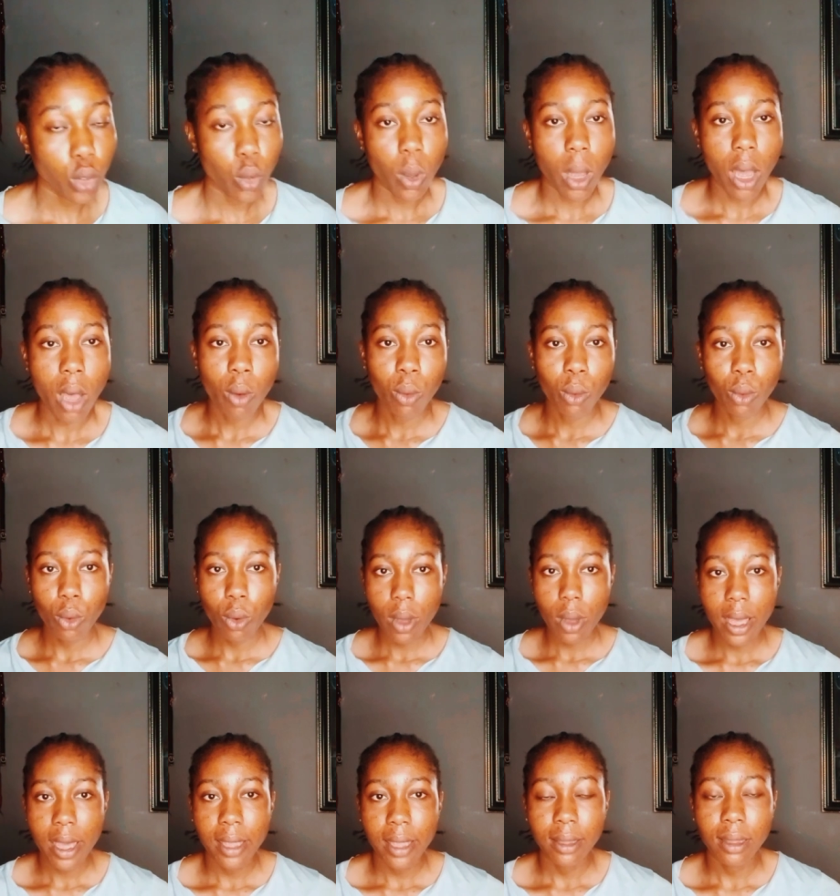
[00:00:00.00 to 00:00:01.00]
I'll go
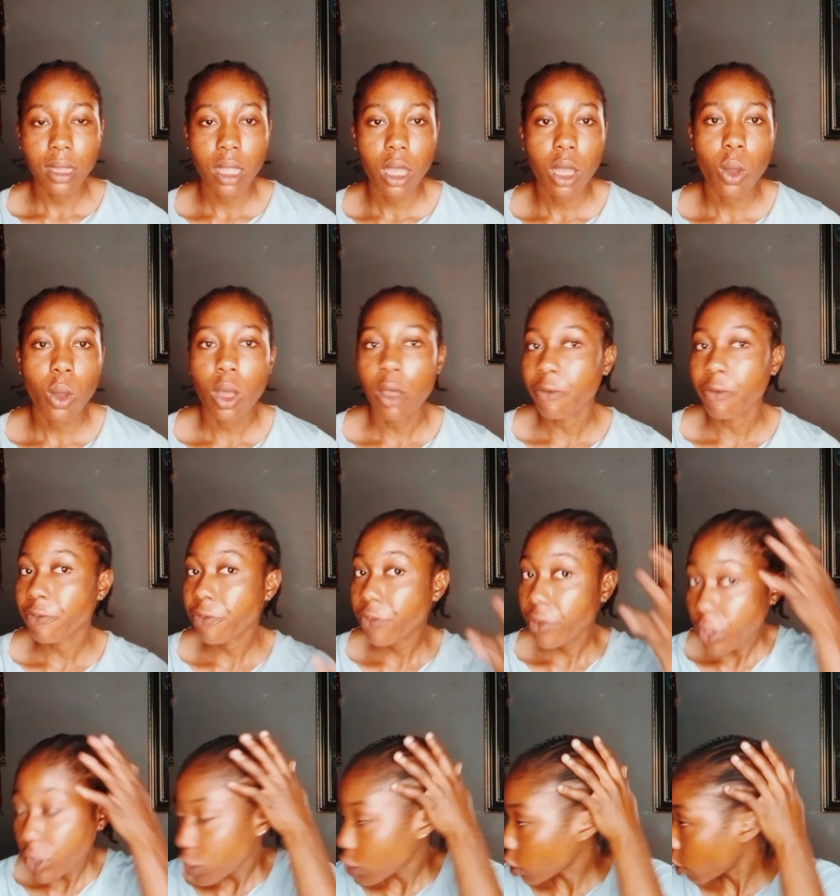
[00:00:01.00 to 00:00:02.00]
ahead now and
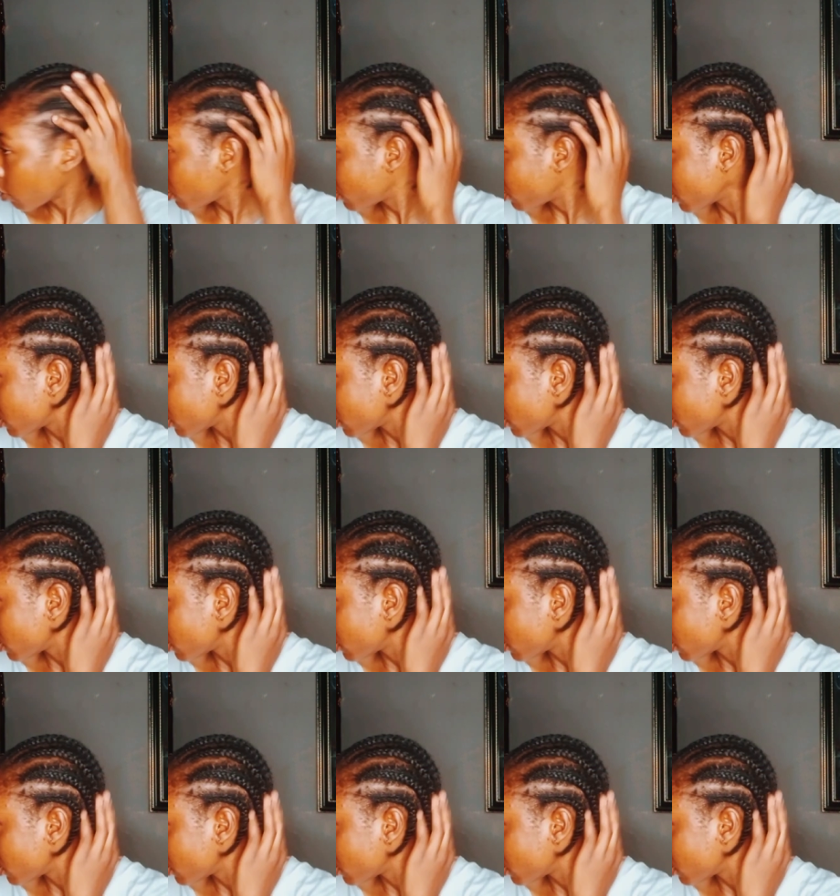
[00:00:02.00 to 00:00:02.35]
finish up this